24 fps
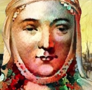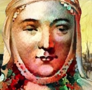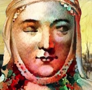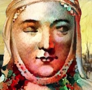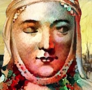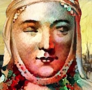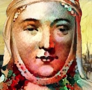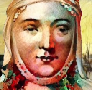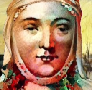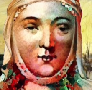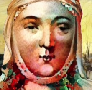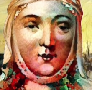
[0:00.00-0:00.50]

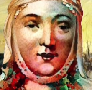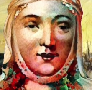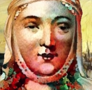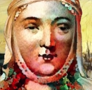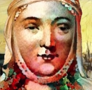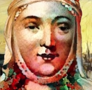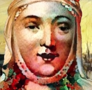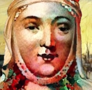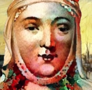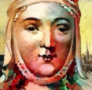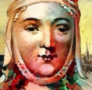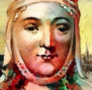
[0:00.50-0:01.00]
He went
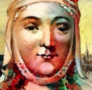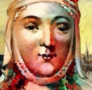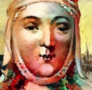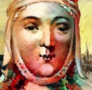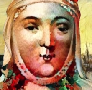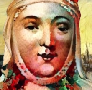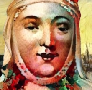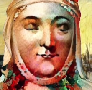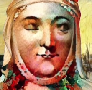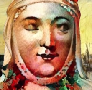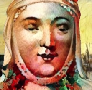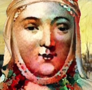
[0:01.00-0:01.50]
on
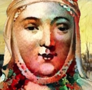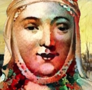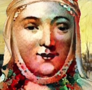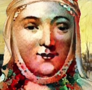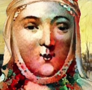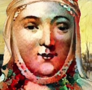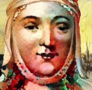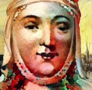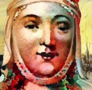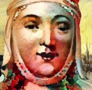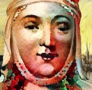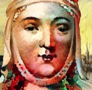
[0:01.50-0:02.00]
pilgrimage to
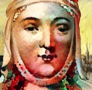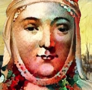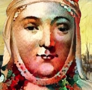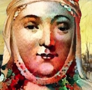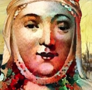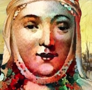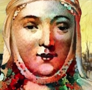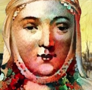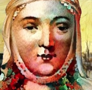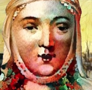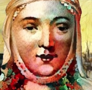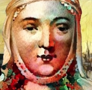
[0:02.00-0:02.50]

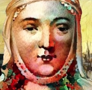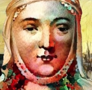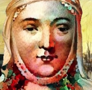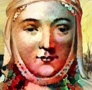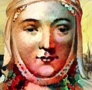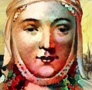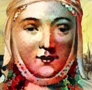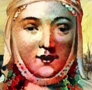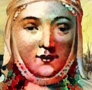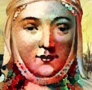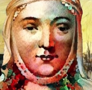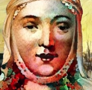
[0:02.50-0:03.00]
Santiago de
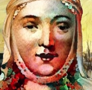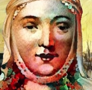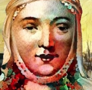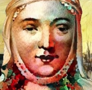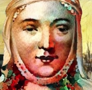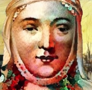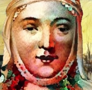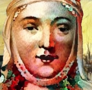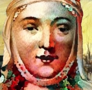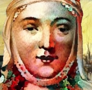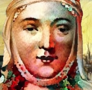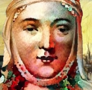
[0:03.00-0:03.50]

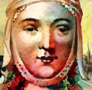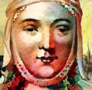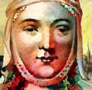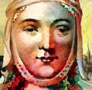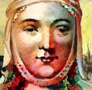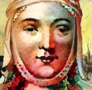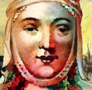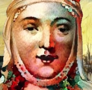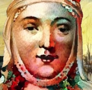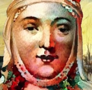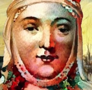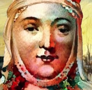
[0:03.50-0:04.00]
Compostela
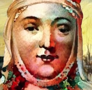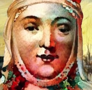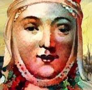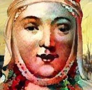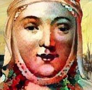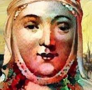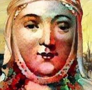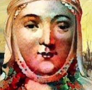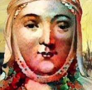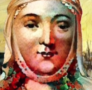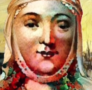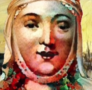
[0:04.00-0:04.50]
in
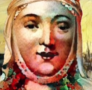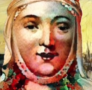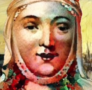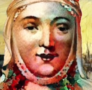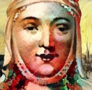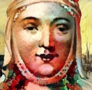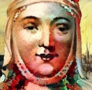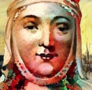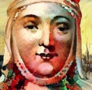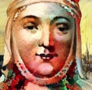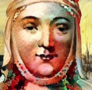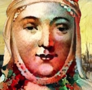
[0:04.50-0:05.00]

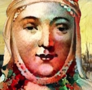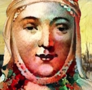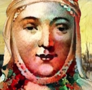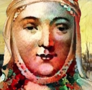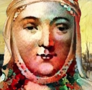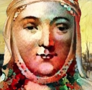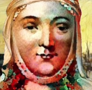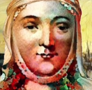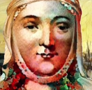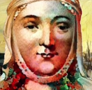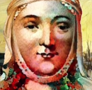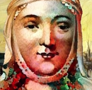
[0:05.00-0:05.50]
1137,
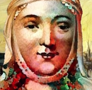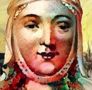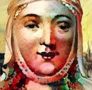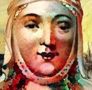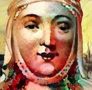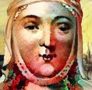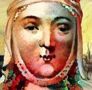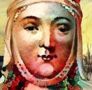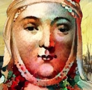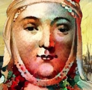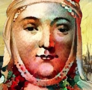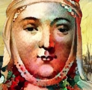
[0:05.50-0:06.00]

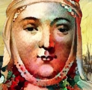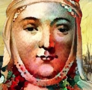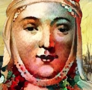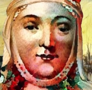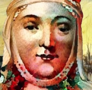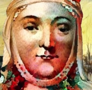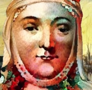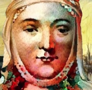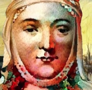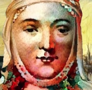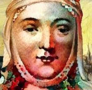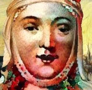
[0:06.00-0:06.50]
when he was
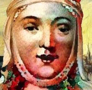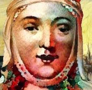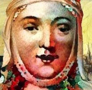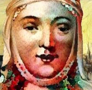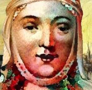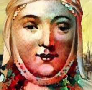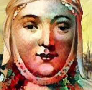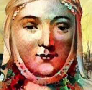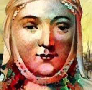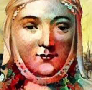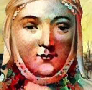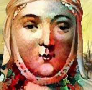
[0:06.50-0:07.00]
about
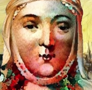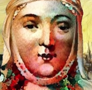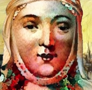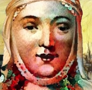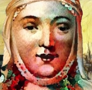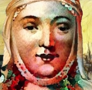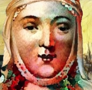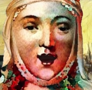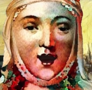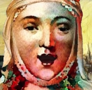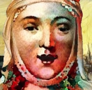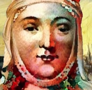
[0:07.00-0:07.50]
38
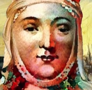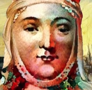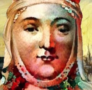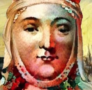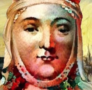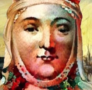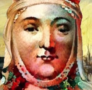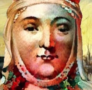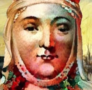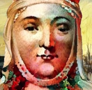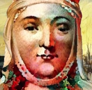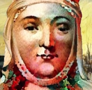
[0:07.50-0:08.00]
years old.
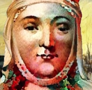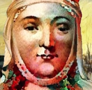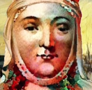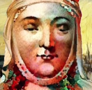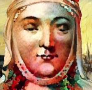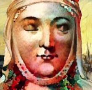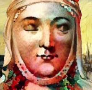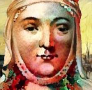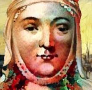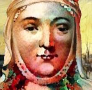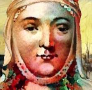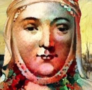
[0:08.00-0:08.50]

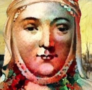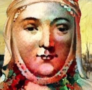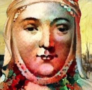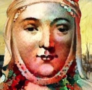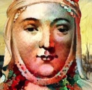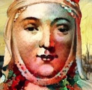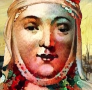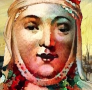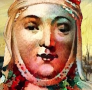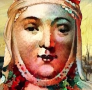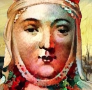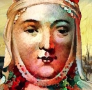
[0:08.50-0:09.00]

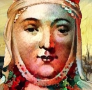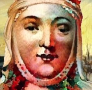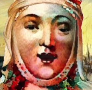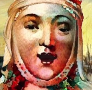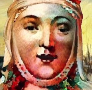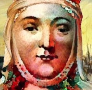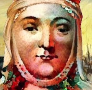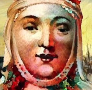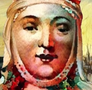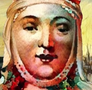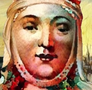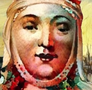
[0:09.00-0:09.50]
My
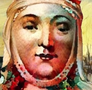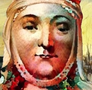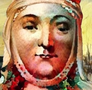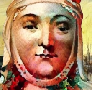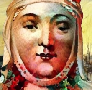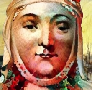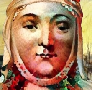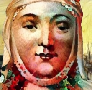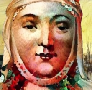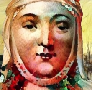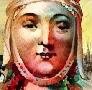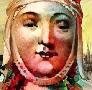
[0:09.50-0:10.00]
father never
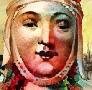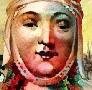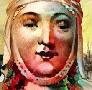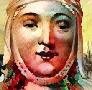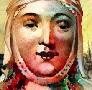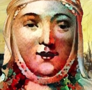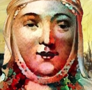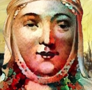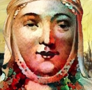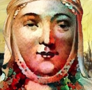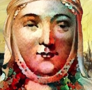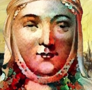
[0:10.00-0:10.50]

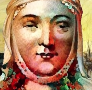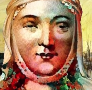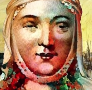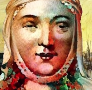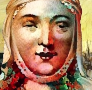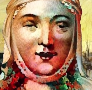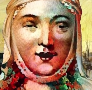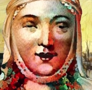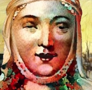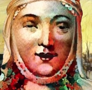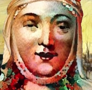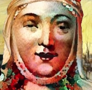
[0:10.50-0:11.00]
returned,
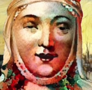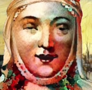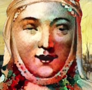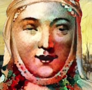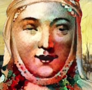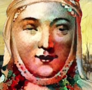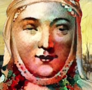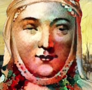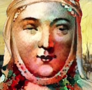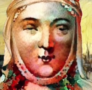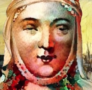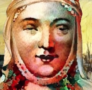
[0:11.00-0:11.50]
he died
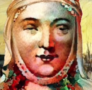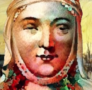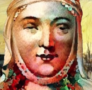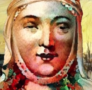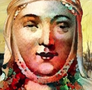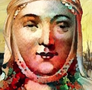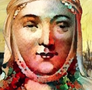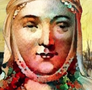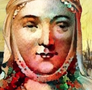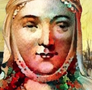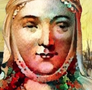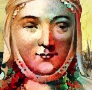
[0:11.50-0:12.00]
on this
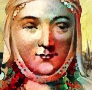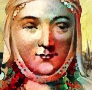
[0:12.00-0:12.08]
trip.